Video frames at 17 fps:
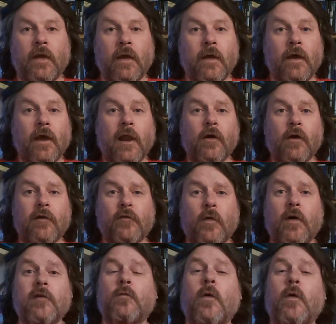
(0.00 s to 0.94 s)
Hello
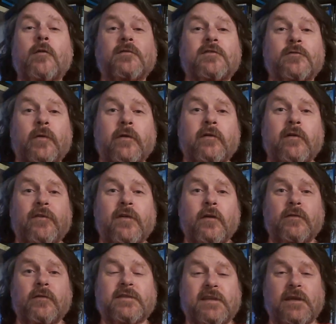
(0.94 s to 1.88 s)
everyone, welcome to the
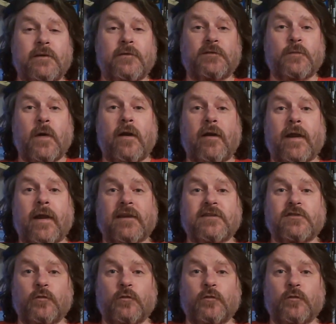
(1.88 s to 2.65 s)
Re-Review, the series where I get